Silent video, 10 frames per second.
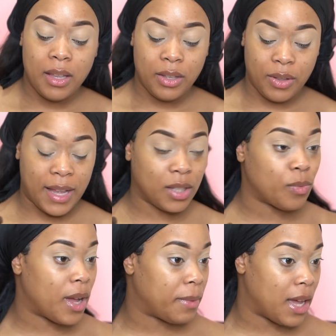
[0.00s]
that's
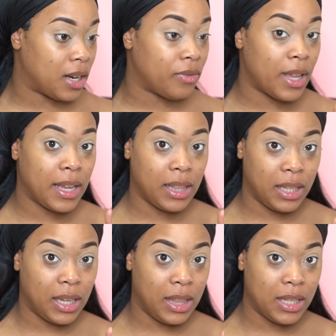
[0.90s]
why I'm kind of like
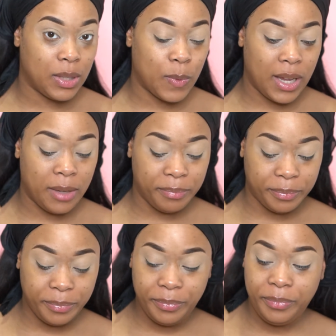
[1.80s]
looking this way.
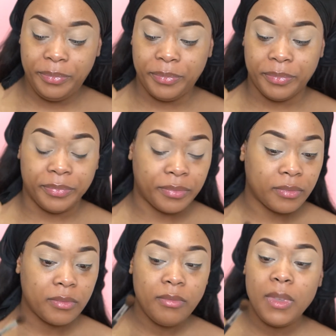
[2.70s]

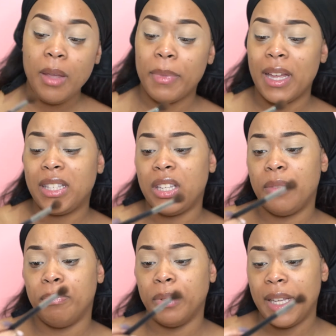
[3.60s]
But
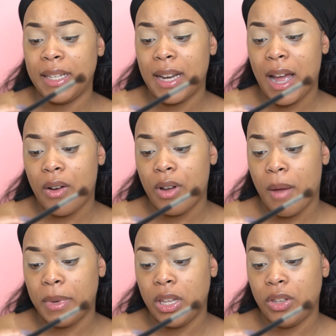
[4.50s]
to blend it out,
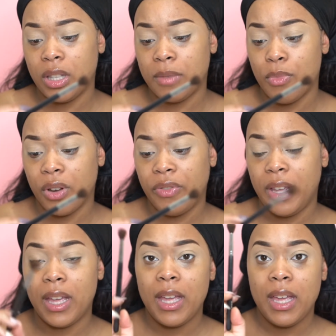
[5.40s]
I'm gonna use this
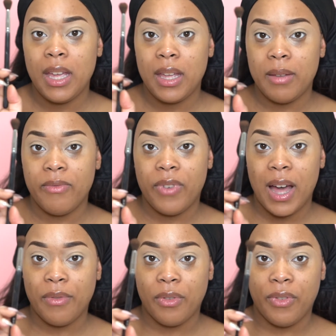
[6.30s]
Morphe
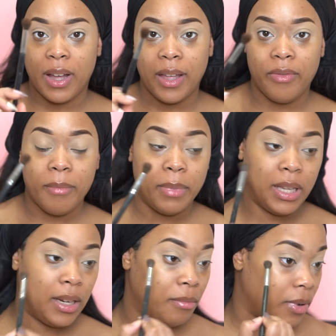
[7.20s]
M505
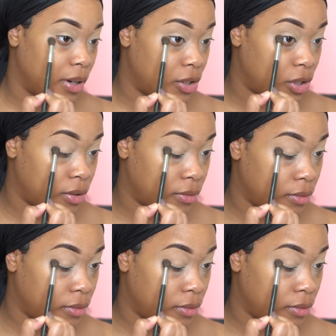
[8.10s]
blending brush.